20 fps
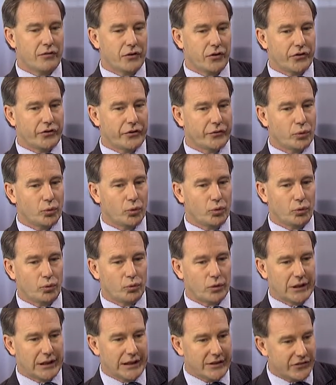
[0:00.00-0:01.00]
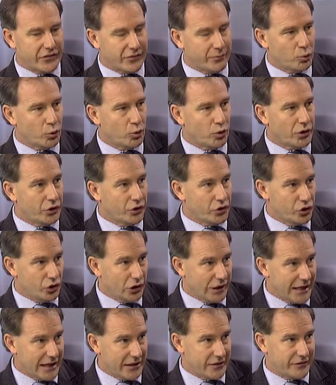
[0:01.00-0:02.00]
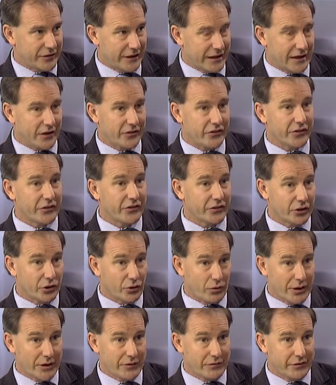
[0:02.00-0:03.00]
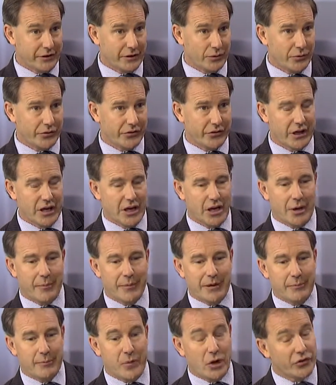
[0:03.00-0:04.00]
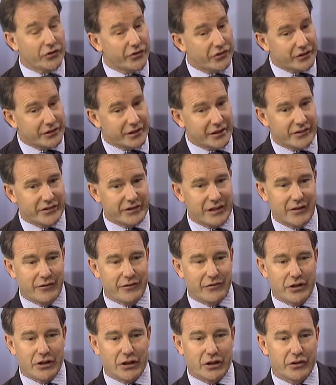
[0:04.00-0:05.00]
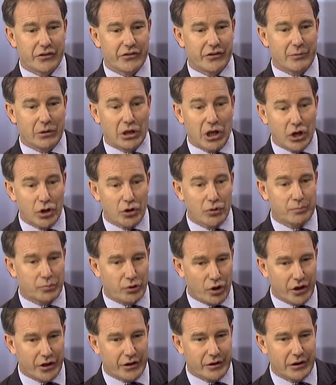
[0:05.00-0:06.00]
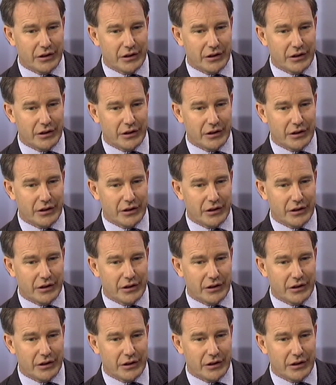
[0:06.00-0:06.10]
First of all, release more new land for housing, so green fields. I mean, most cities have, you know, some low pro